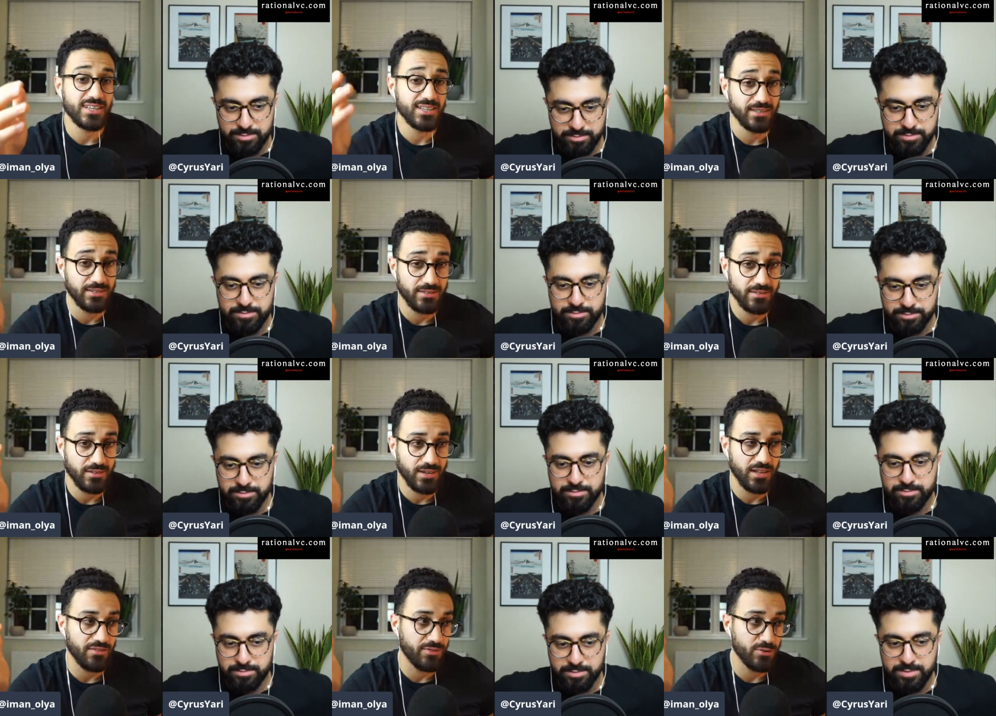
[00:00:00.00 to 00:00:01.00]
Speaker 1: says is
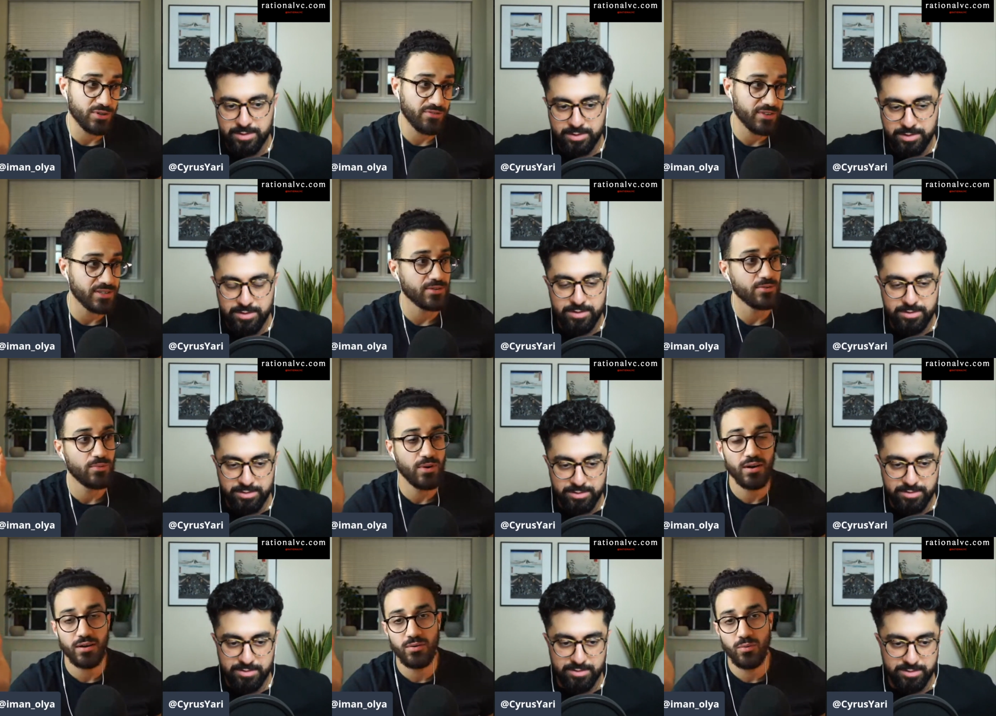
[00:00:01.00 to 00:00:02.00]
in the future, physical
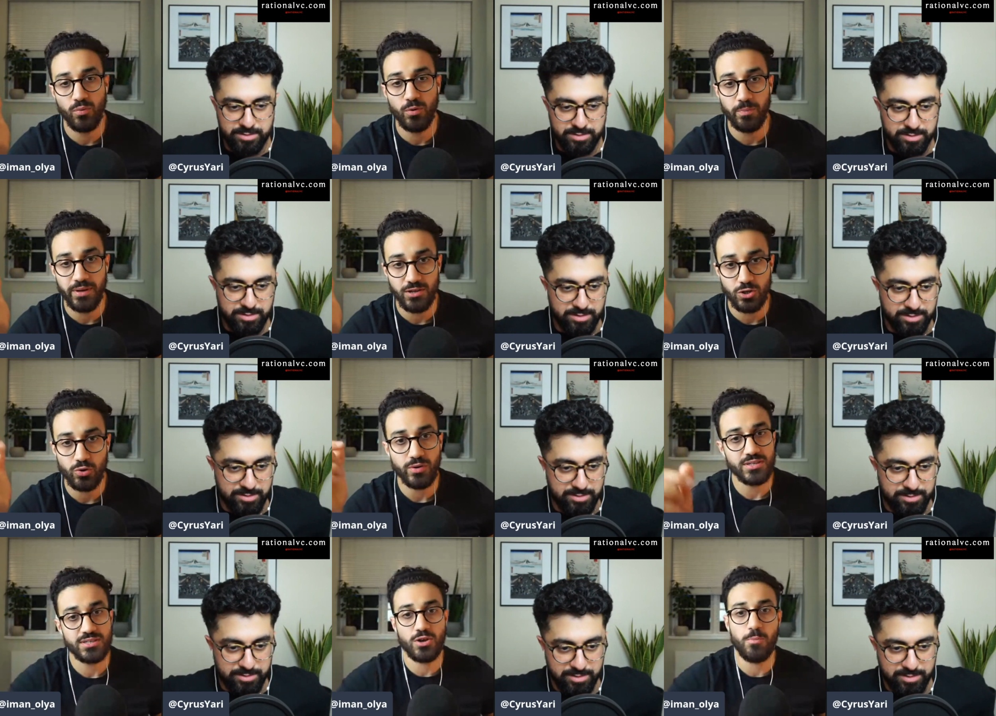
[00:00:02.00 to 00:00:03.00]
work will be a
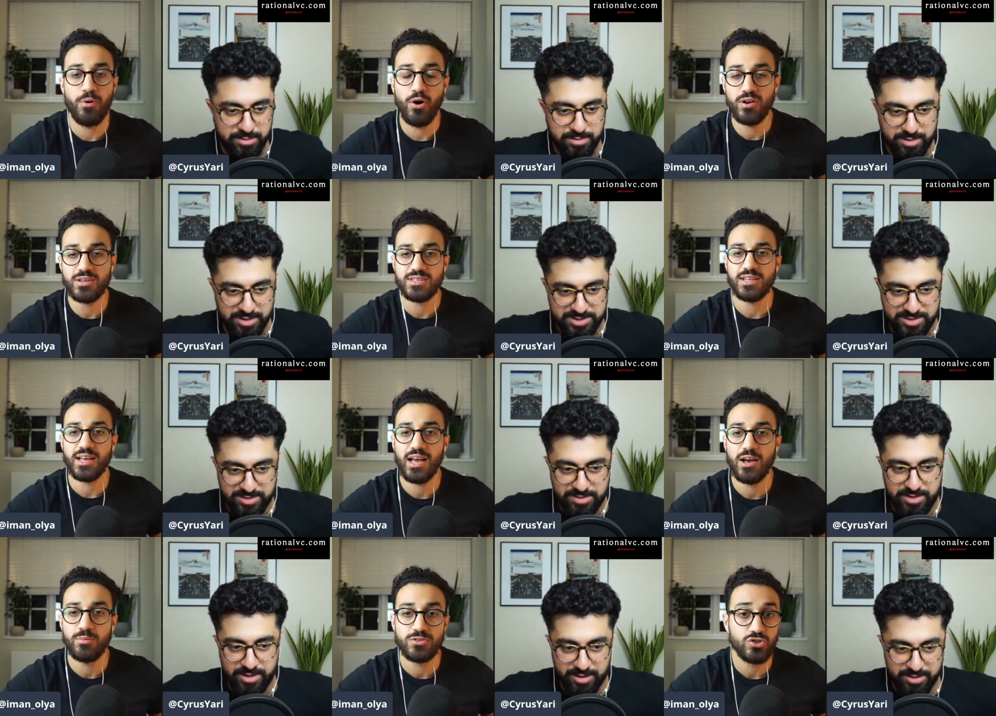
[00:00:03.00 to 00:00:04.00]
choice. So policy
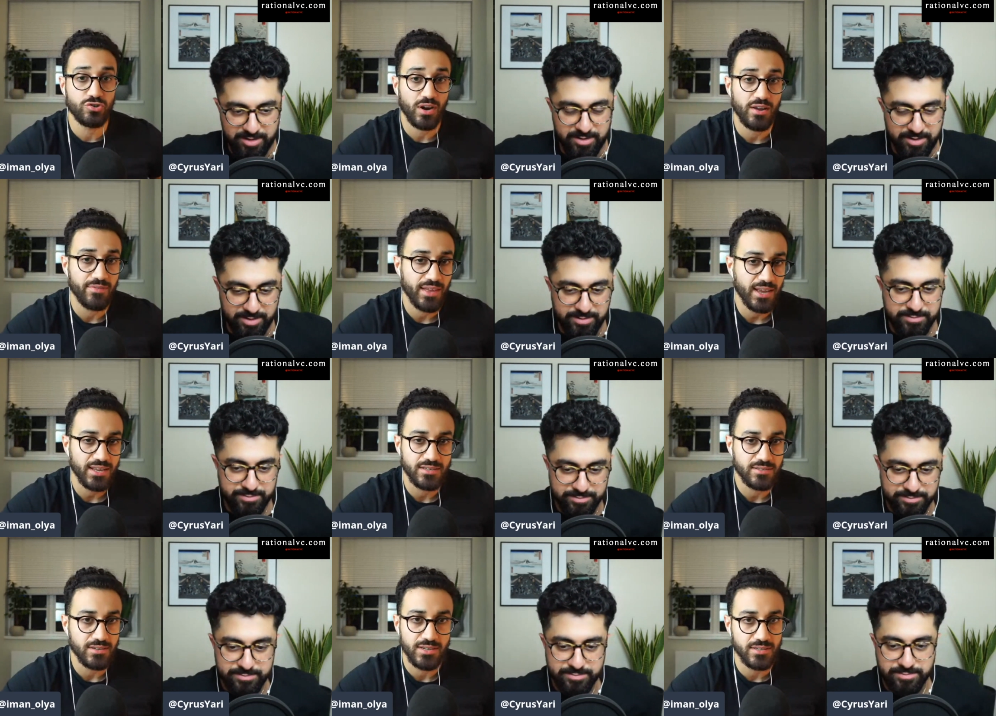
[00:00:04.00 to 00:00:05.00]
that helps drive that
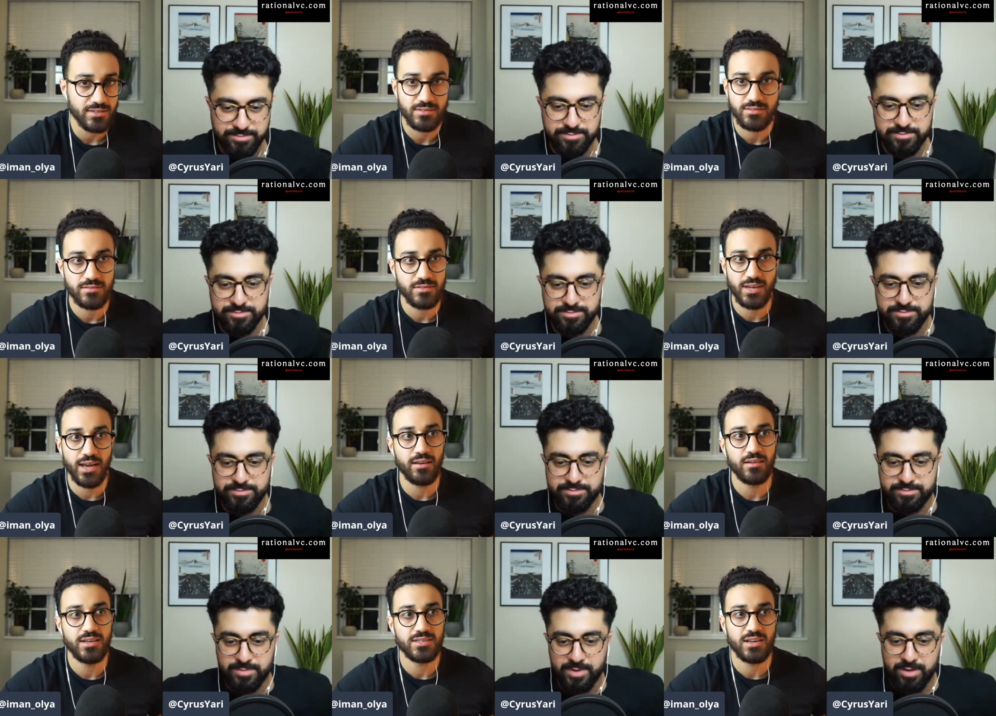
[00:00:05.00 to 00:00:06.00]
is it's
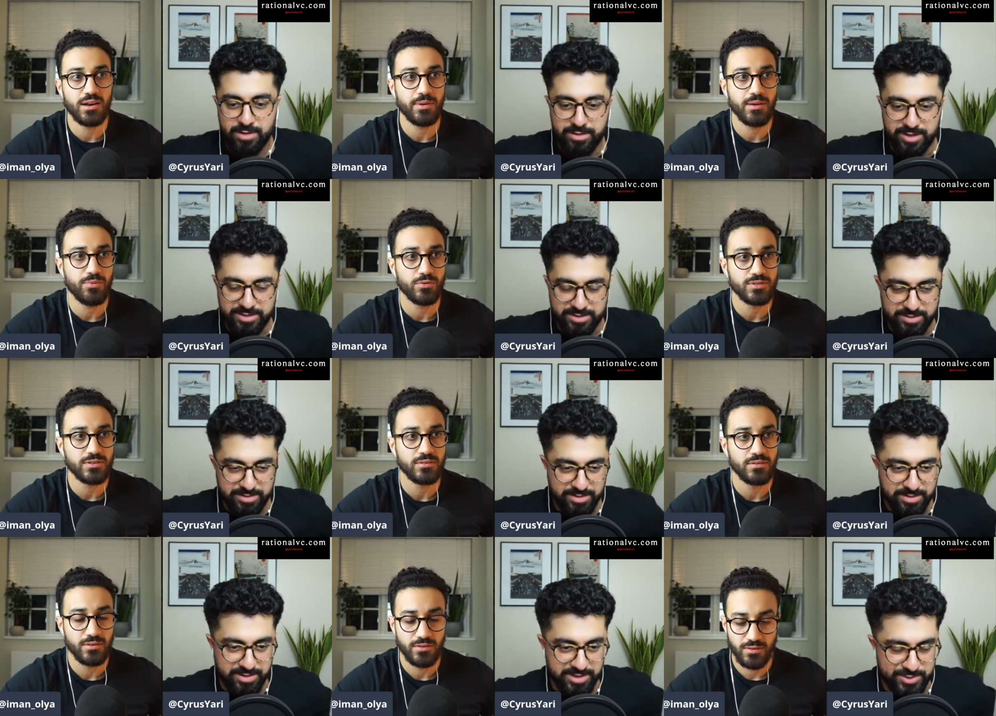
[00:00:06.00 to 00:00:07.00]
Speaker 2: going to be
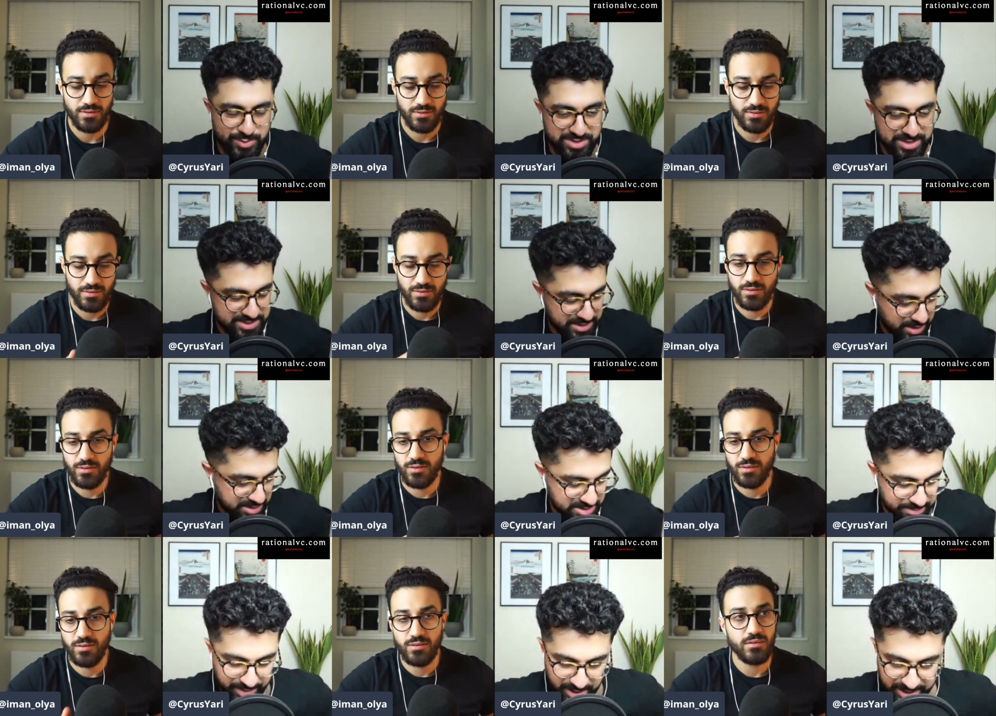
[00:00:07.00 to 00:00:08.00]
important. This was
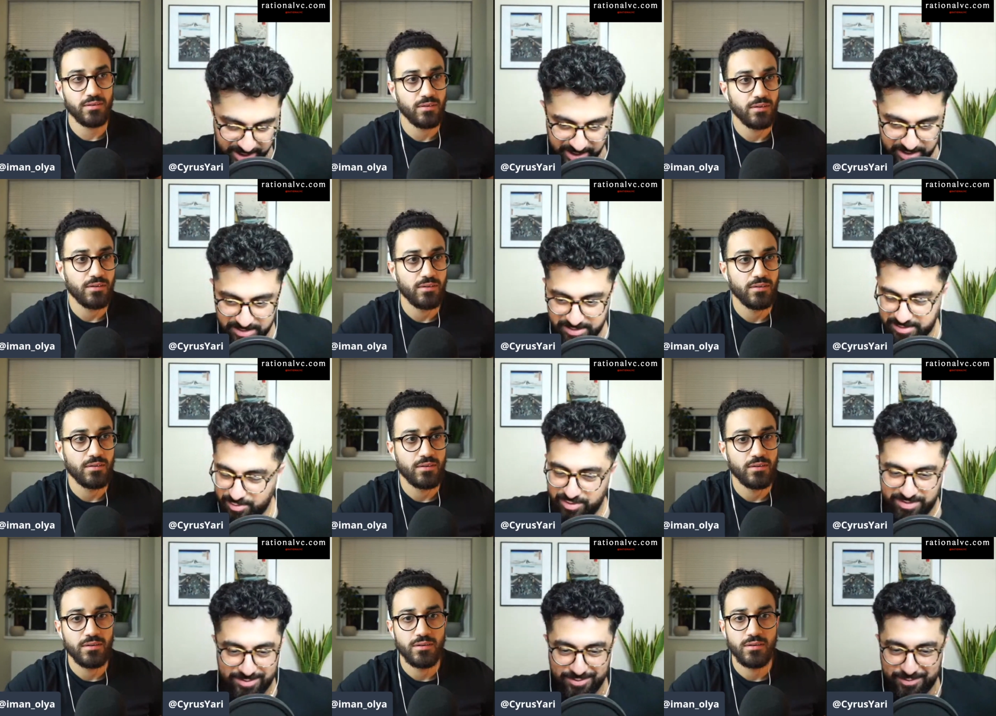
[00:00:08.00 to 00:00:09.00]
discussed by,
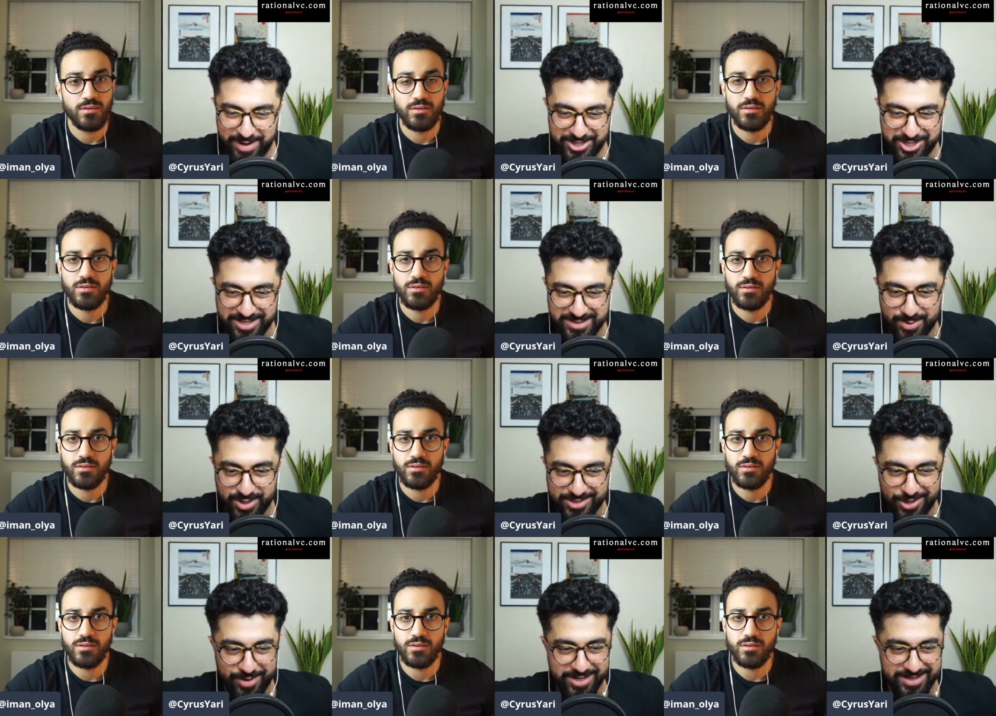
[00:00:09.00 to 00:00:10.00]
we've mentioned this book
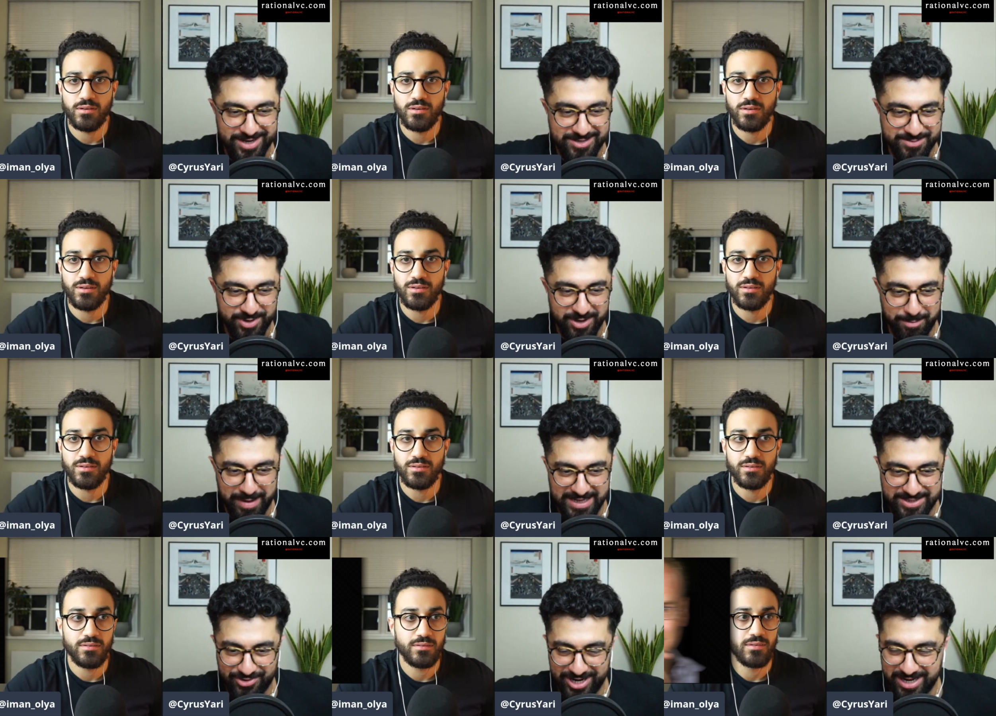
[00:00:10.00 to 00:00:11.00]
so many times, but
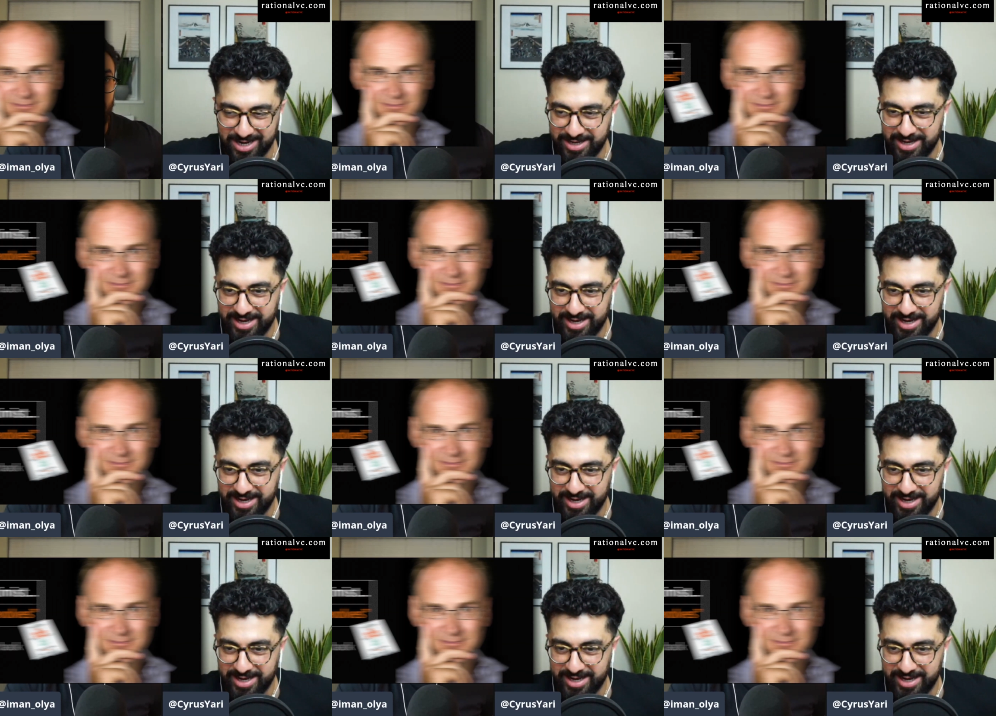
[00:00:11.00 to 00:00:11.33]
Matt Ridley